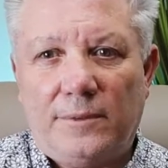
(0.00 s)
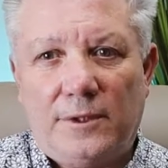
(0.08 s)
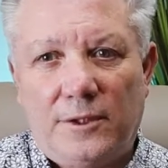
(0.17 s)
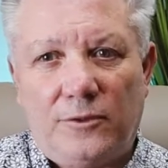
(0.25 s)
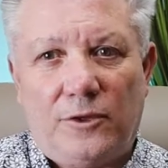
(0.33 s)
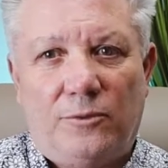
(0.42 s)

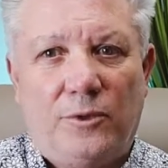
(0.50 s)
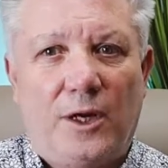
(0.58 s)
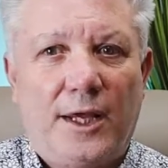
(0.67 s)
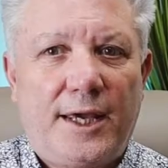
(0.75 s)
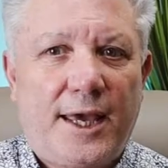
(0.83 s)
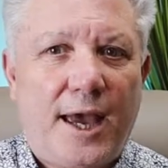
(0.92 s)
You
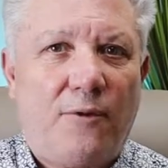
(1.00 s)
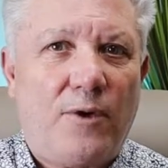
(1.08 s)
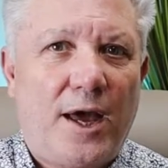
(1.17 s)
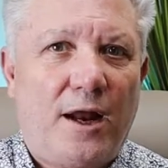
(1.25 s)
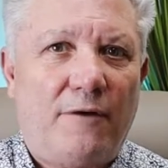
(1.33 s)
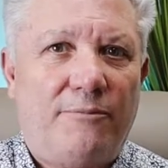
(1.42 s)
really can't
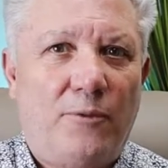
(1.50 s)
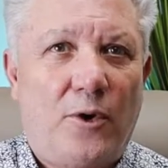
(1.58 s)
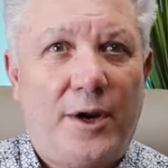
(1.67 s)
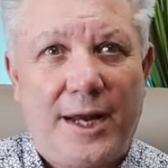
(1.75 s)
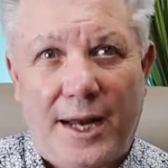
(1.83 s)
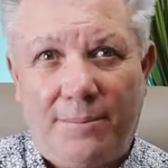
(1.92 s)
write off
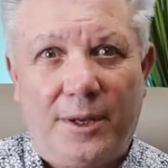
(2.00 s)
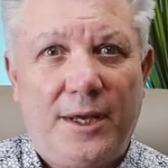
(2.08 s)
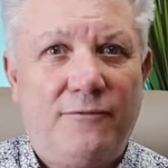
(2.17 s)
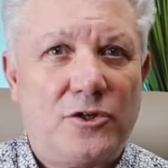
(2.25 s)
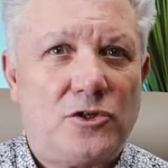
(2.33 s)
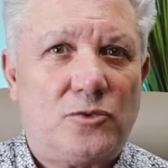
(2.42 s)
more than, I
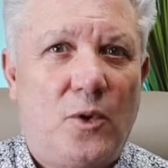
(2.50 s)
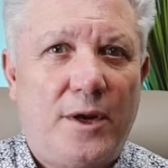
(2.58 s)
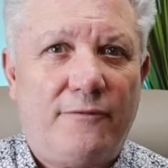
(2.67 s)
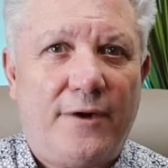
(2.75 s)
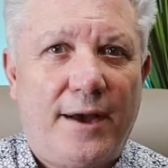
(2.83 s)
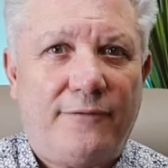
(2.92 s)
believe it's
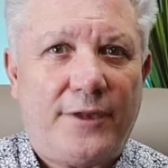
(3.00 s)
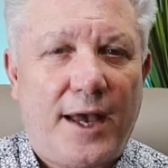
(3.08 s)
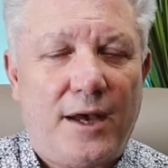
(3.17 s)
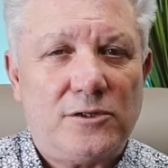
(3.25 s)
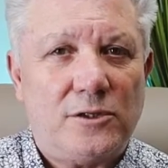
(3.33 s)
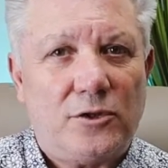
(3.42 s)

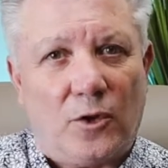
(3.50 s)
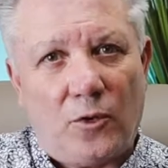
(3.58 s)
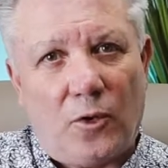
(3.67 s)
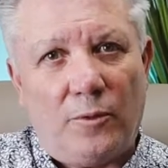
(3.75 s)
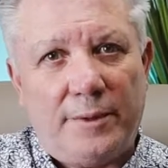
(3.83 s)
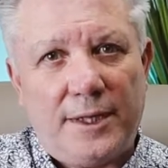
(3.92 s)
$25,000. Don't
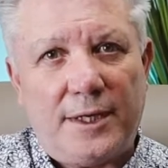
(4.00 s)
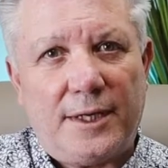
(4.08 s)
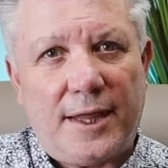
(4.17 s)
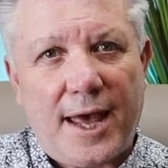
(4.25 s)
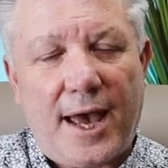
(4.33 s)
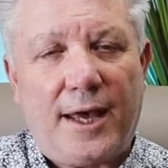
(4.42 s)
hold me to
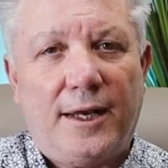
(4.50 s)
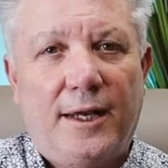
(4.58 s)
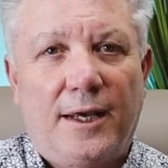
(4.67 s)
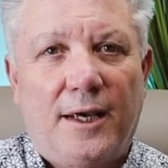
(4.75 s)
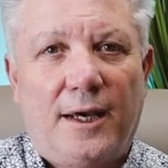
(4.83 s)
that.